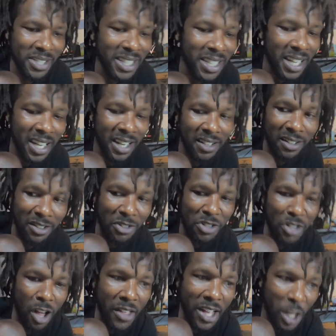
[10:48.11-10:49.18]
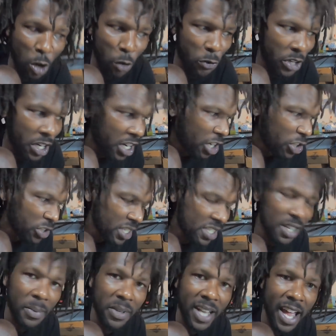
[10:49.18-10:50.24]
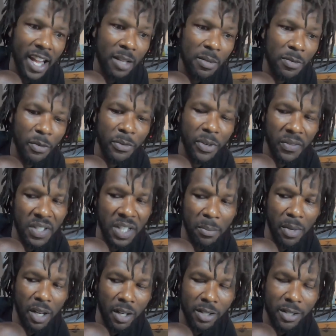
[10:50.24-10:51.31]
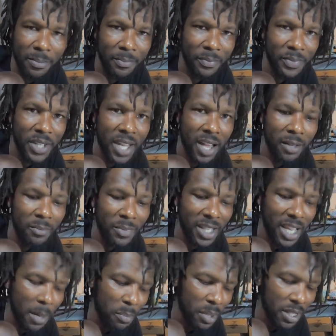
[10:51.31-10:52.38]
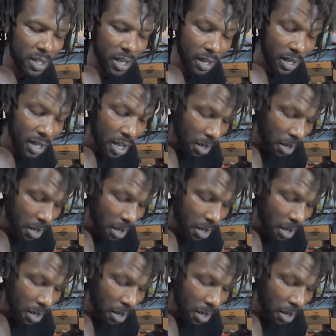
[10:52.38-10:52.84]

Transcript: Again, you saw that, over 100 and something items for 15 bucks. Yeah, can't beat that.